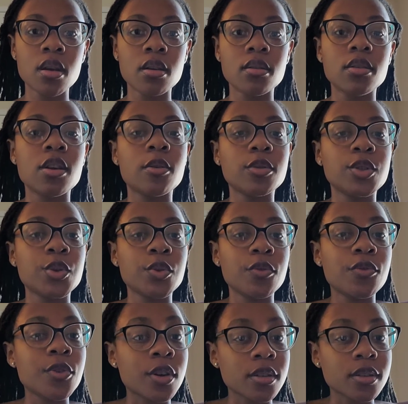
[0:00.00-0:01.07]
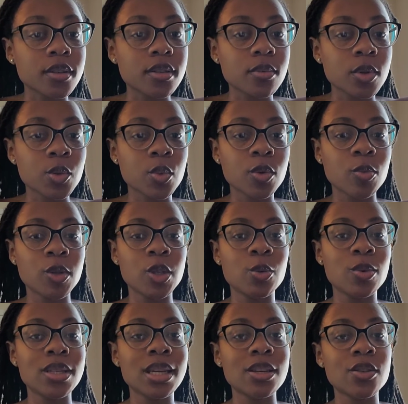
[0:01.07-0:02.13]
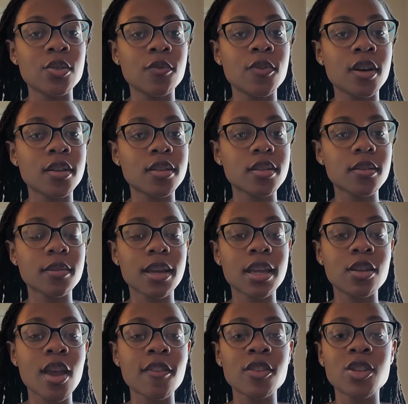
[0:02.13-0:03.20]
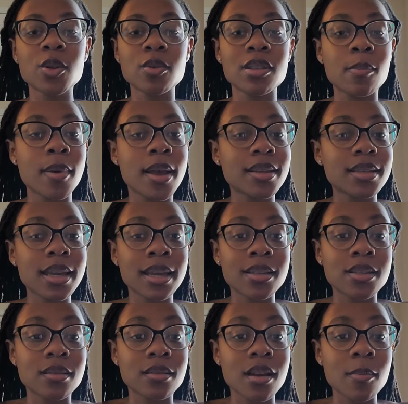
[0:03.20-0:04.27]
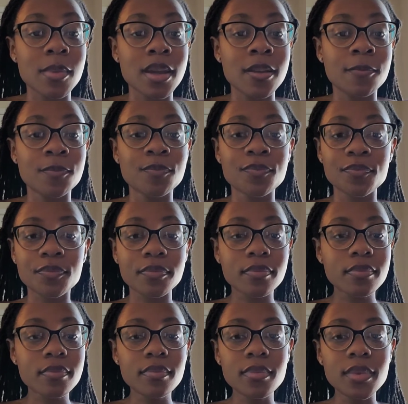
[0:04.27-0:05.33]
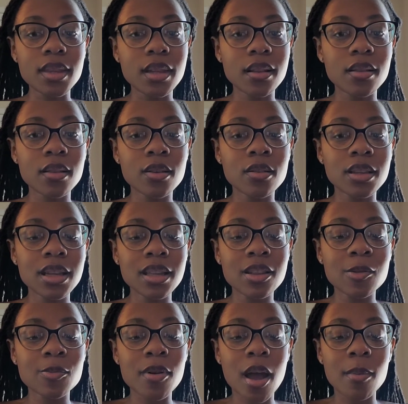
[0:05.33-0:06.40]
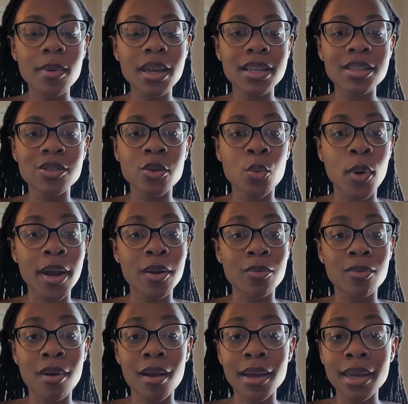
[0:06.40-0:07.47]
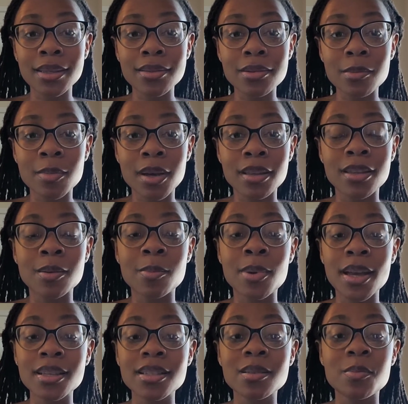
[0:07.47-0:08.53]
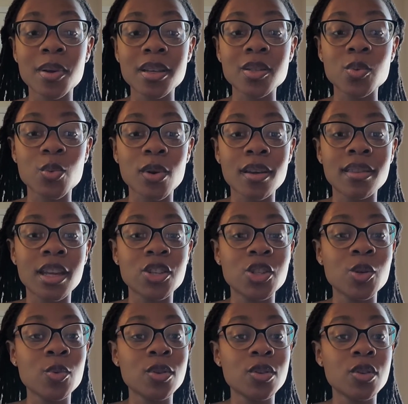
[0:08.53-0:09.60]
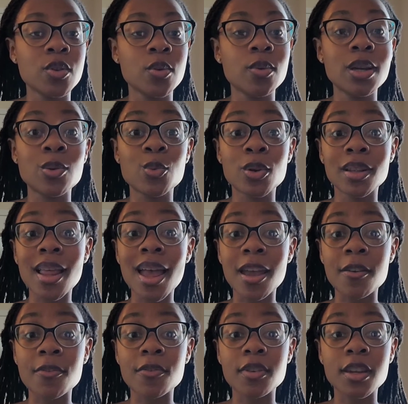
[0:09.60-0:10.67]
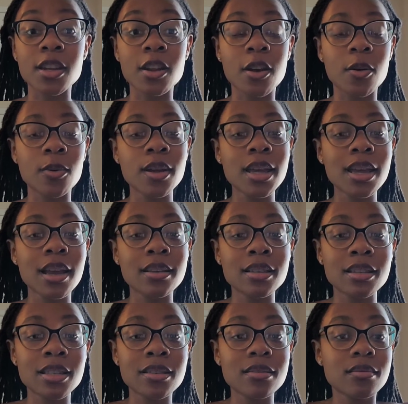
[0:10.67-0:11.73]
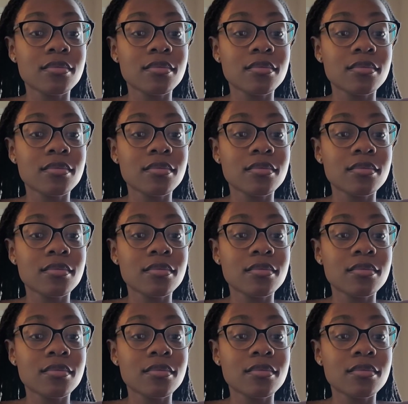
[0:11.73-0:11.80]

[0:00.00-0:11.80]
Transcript: go to first? Which one would you attend to first? And you had to choose the best answer. I mean, literally, there probably isn't no right or wrong answer, but the best one that you would do in real life, because this